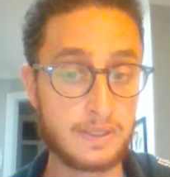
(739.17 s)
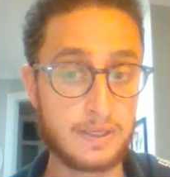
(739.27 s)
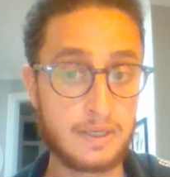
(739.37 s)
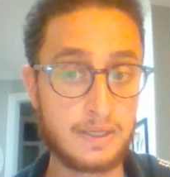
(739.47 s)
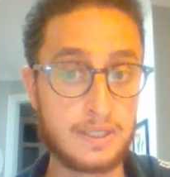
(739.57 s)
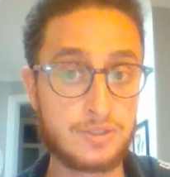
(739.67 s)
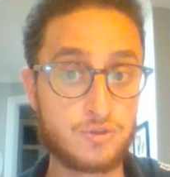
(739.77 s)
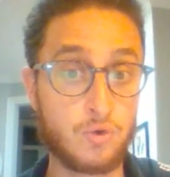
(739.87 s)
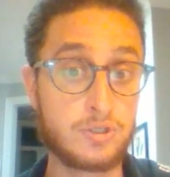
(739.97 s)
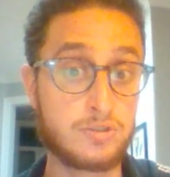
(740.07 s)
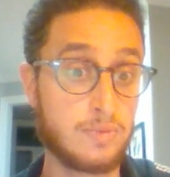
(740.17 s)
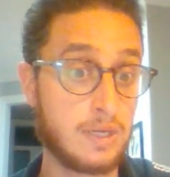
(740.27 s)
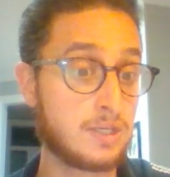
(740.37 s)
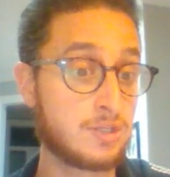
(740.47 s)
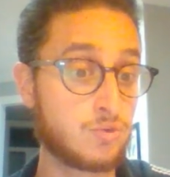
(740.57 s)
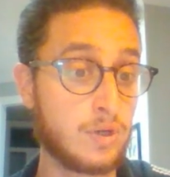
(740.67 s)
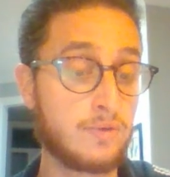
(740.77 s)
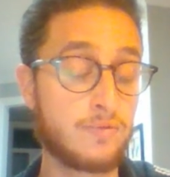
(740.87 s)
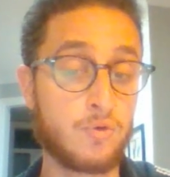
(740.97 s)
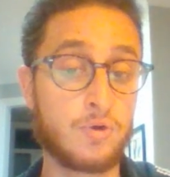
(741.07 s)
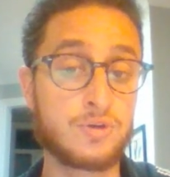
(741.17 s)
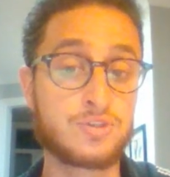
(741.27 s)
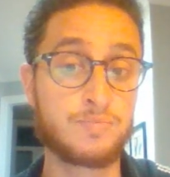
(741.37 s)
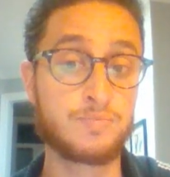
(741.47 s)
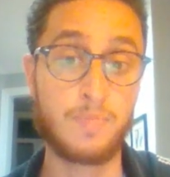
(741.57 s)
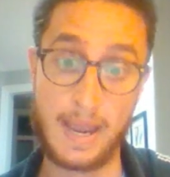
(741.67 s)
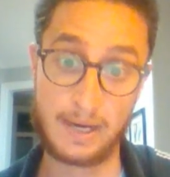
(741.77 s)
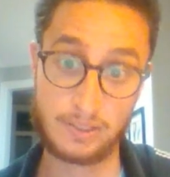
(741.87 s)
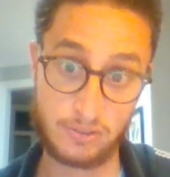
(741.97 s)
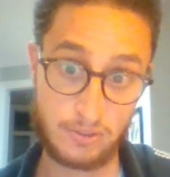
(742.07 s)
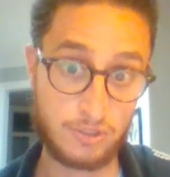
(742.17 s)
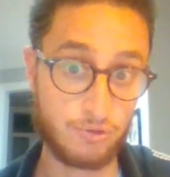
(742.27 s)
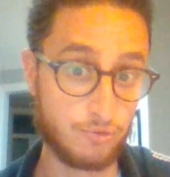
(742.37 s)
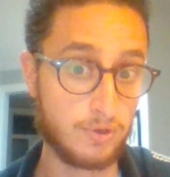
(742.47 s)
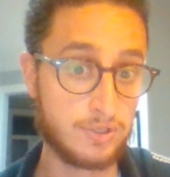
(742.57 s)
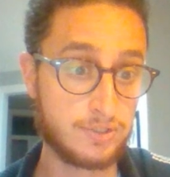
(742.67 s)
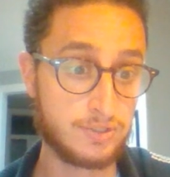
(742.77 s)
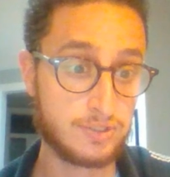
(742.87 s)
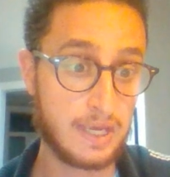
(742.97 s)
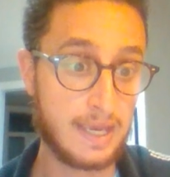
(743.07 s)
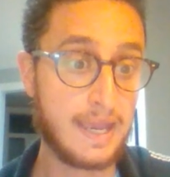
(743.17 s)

okay, it's going to make its way, of course, back to the uterus.